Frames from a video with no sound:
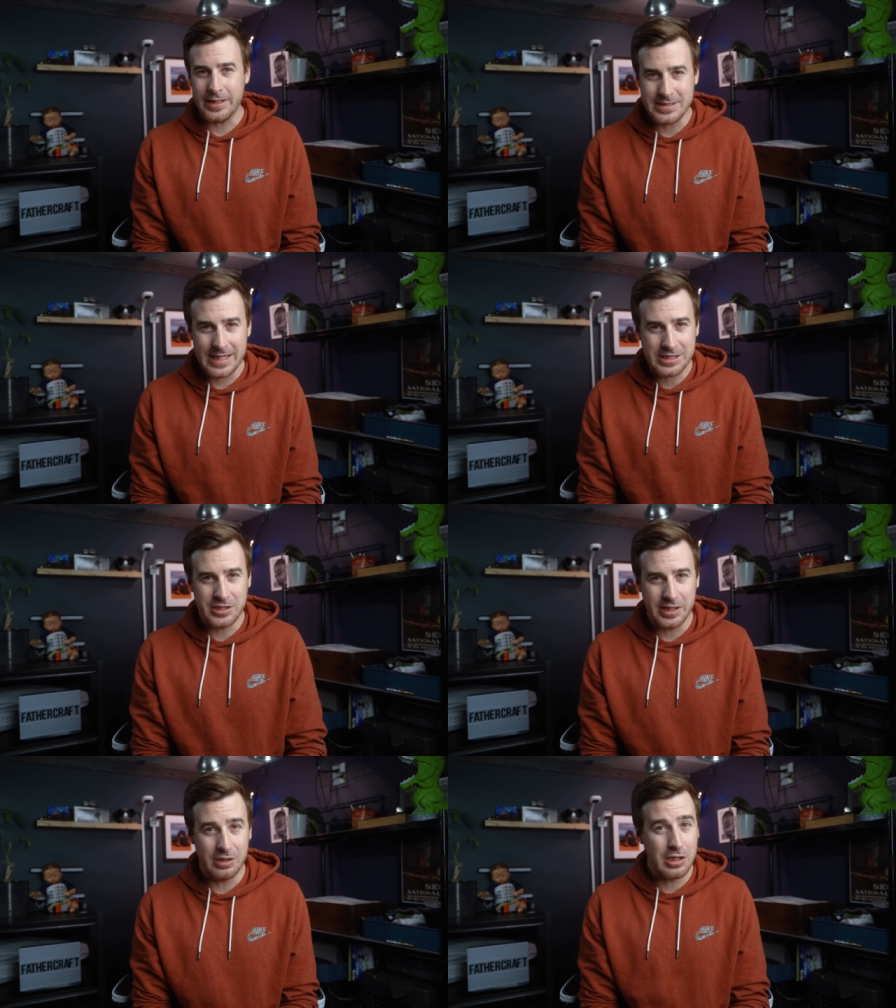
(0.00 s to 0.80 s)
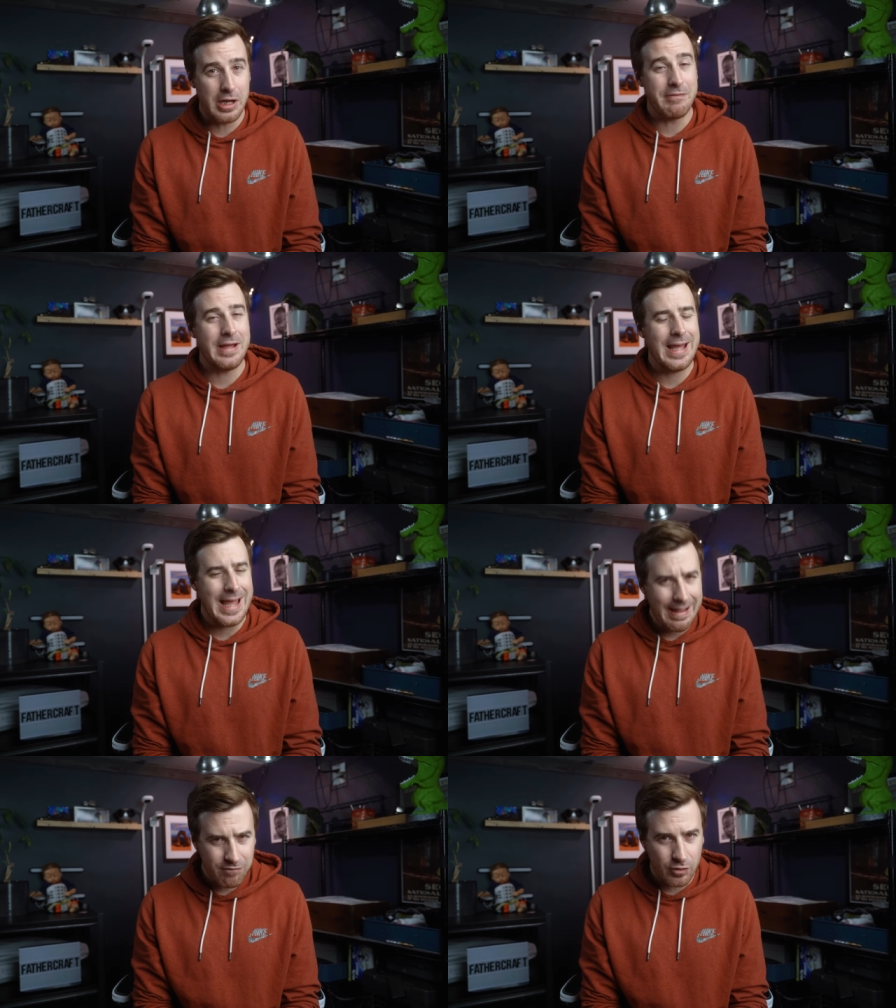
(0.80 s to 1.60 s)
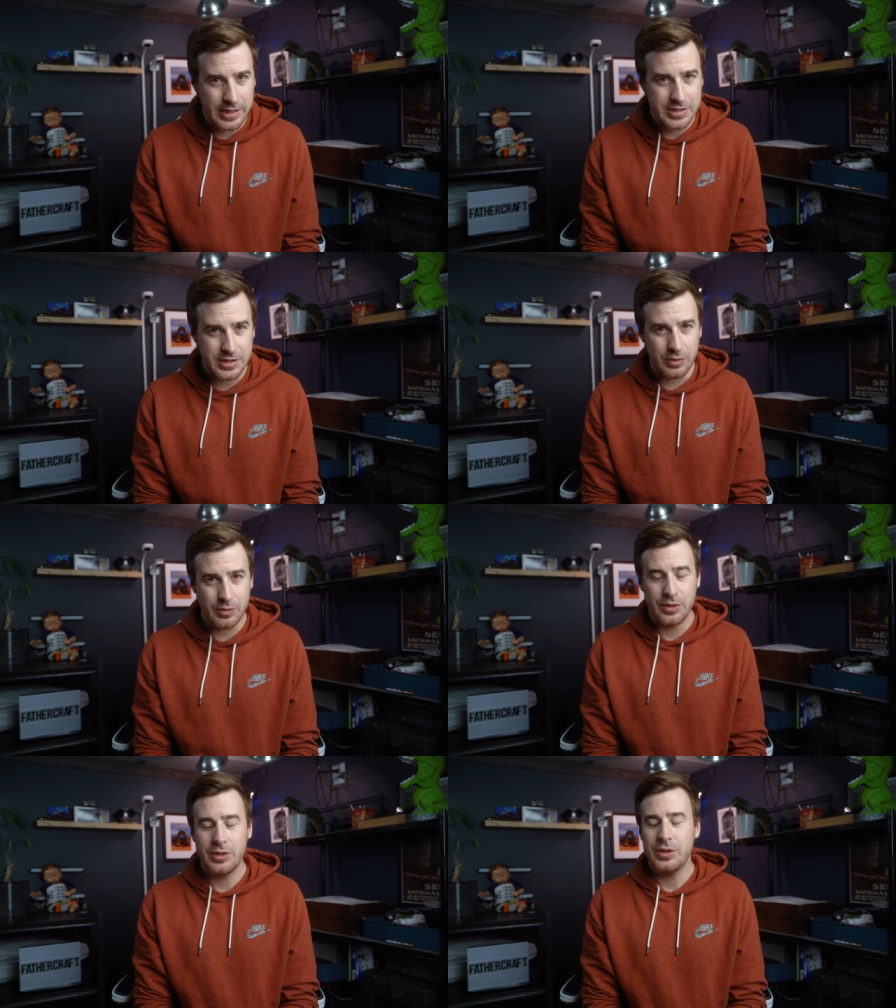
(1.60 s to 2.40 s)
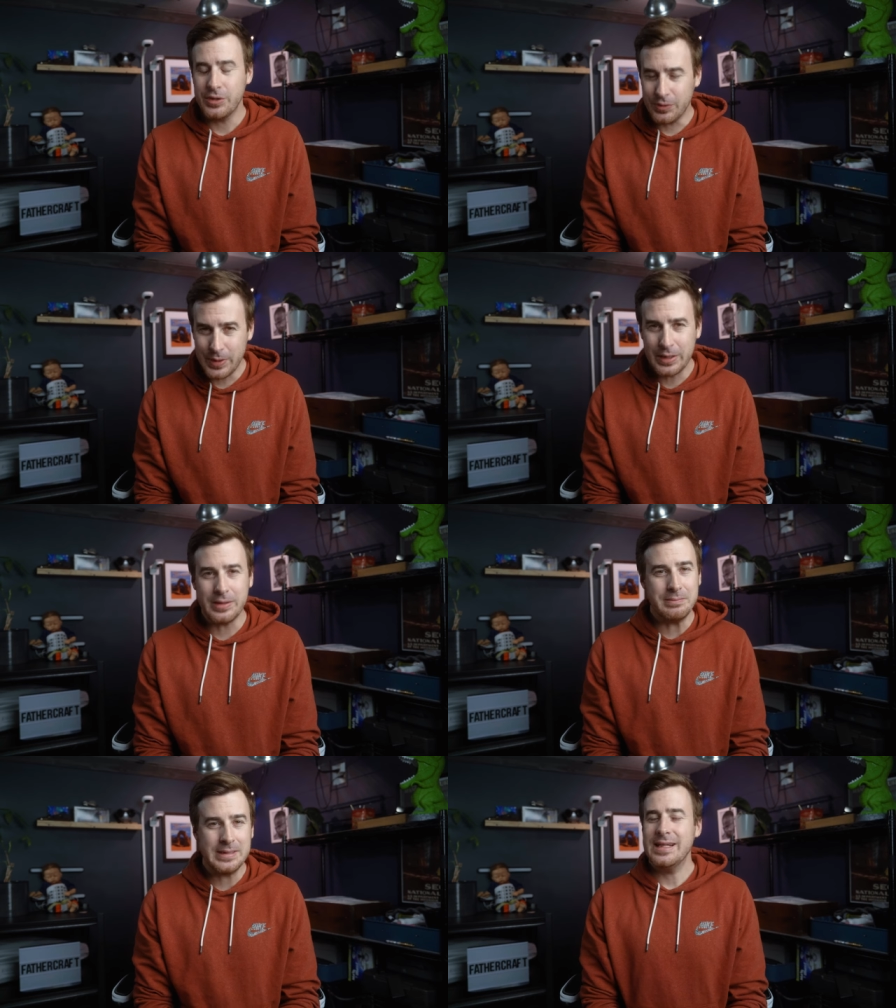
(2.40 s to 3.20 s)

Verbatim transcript: It's actually Love Every. So you're welcome.